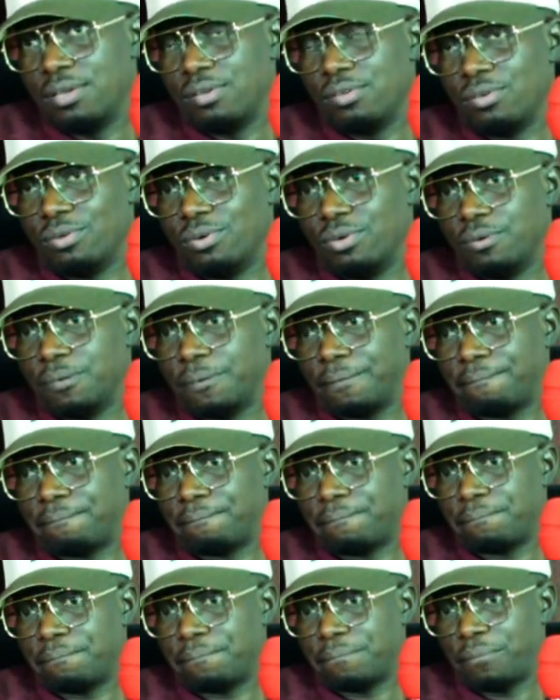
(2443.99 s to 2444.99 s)
You know,
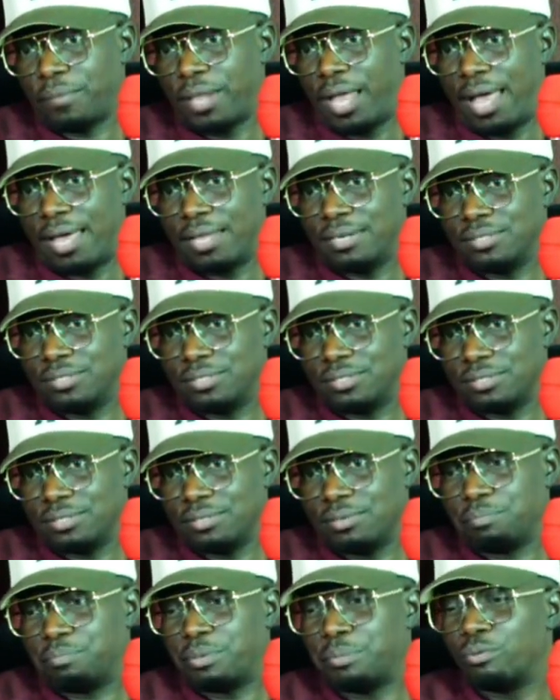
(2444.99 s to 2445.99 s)
and
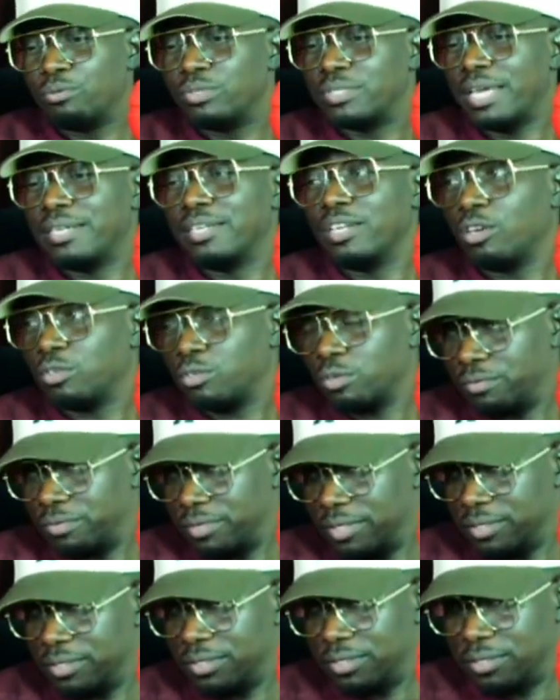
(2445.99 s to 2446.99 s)
people said a lot of
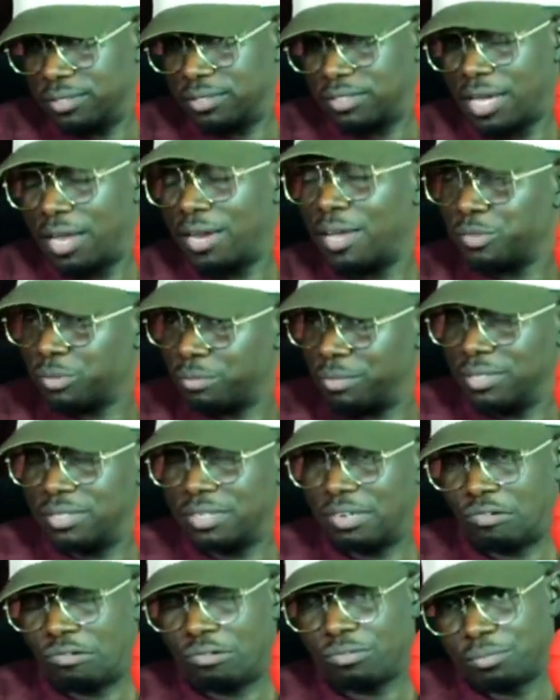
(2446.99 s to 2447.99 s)
things. Shout out to
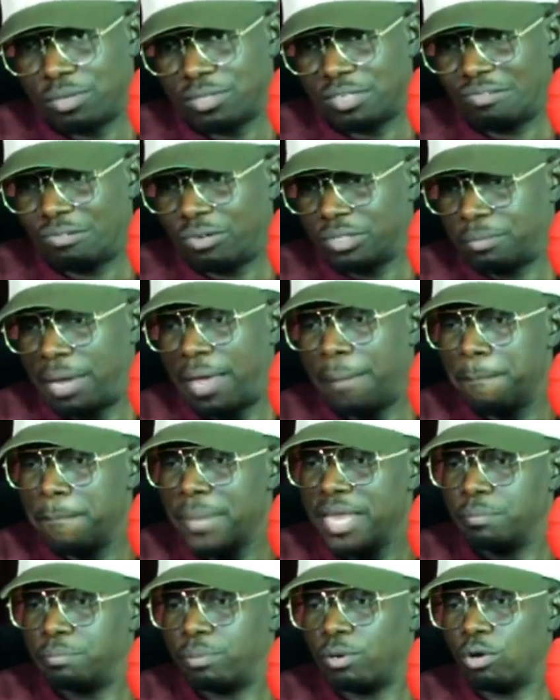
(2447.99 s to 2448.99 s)
Betero. Betero was my
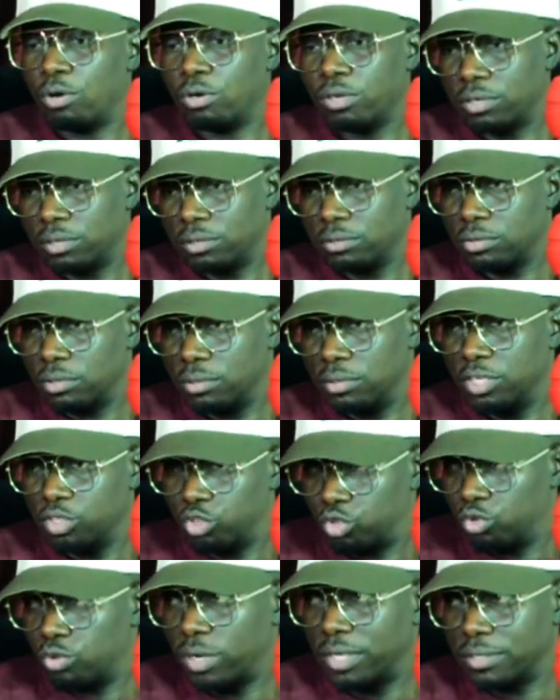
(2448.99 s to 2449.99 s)
main plug. Okay, you
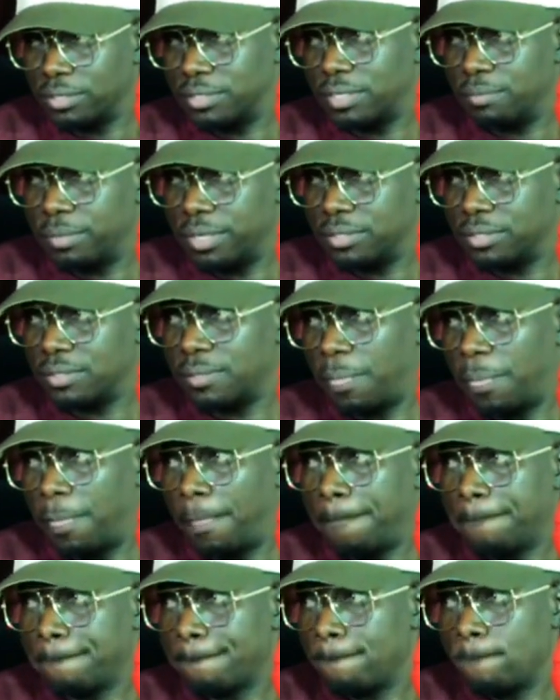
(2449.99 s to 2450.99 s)
are not an Ibadan
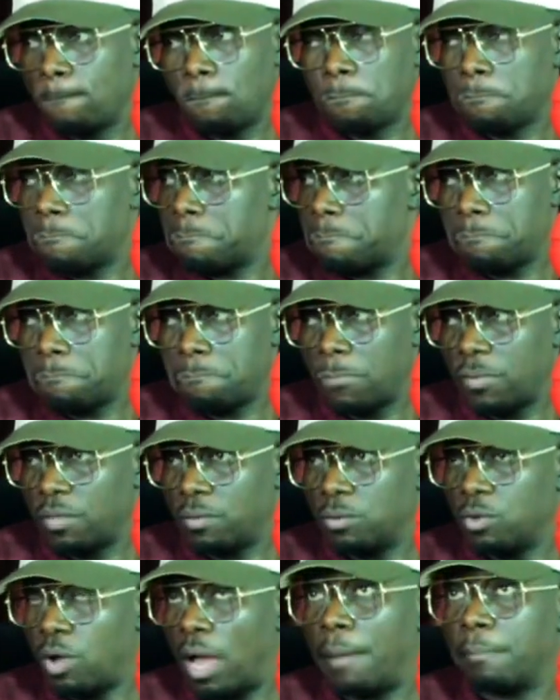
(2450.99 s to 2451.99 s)
indigene.
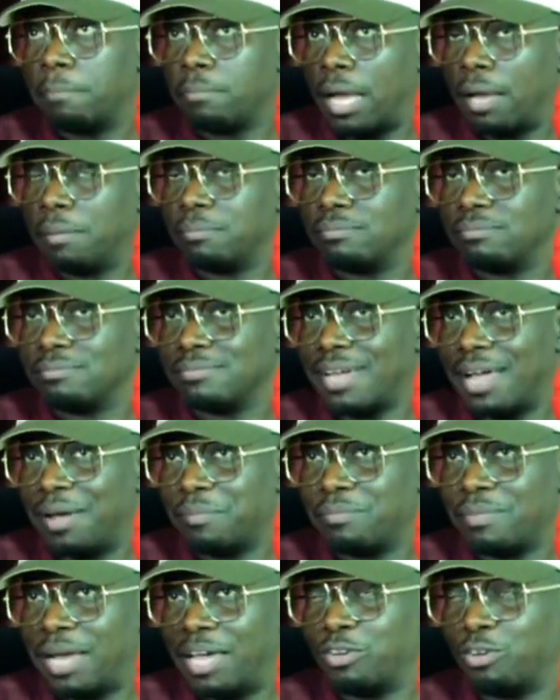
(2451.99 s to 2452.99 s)
No,
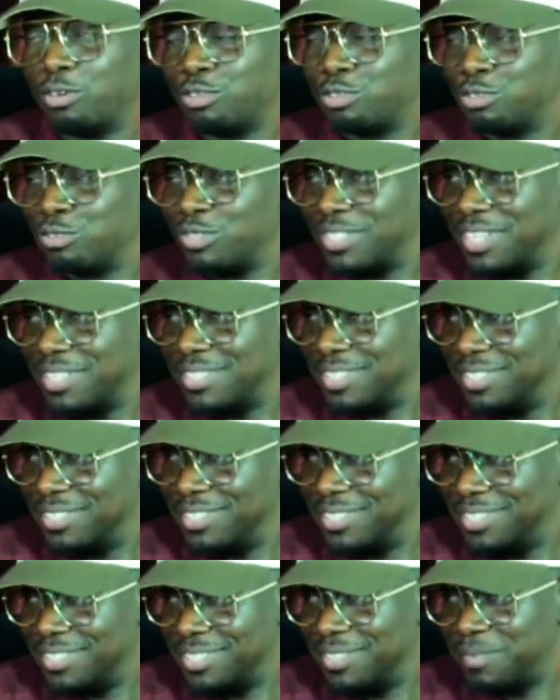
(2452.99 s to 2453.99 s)
I'm an Osun State
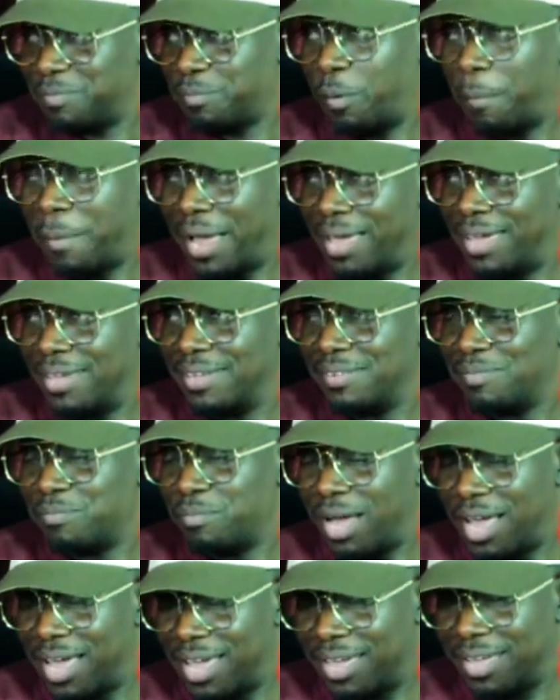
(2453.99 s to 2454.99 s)
indigene, but
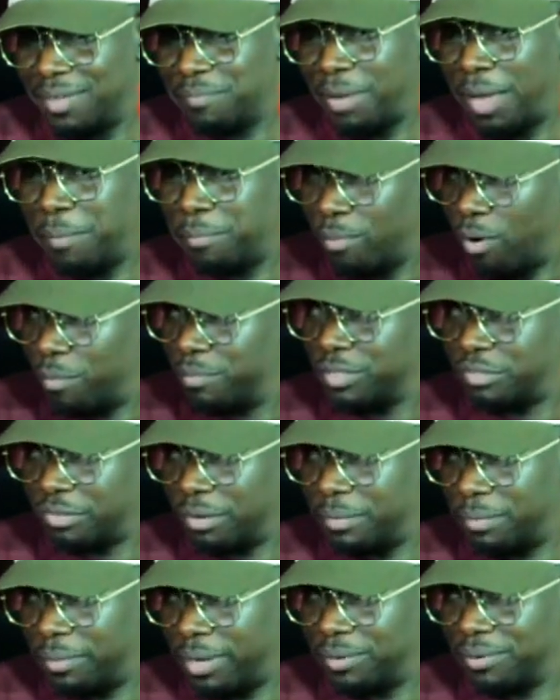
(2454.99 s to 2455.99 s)
my mom is from
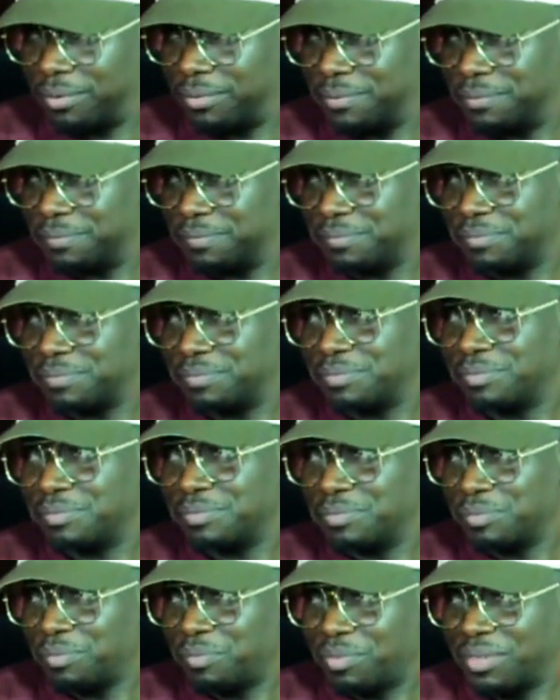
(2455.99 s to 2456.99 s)
Ibadan. Now later they
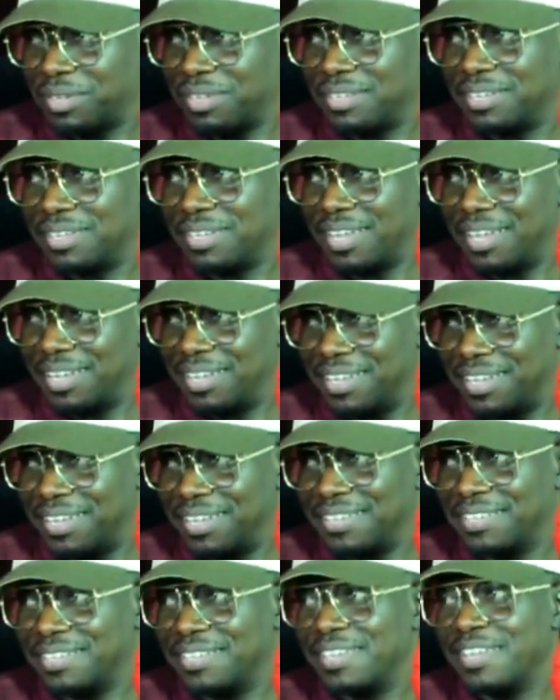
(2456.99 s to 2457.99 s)
cut and come up from
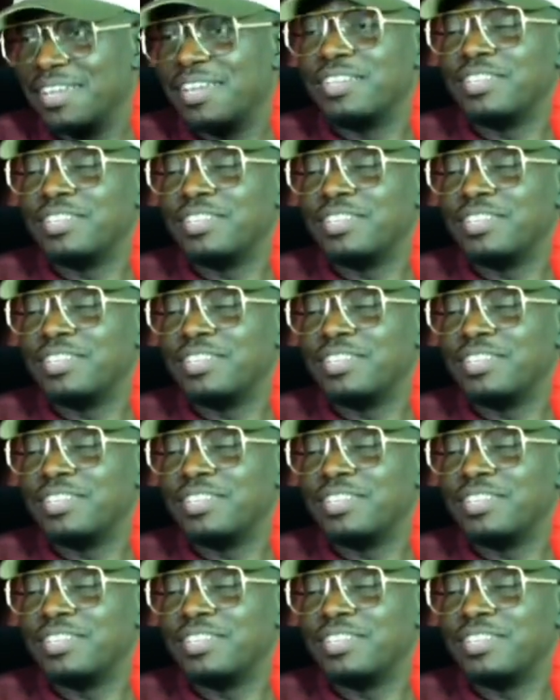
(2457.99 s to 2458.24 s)
us. Now later.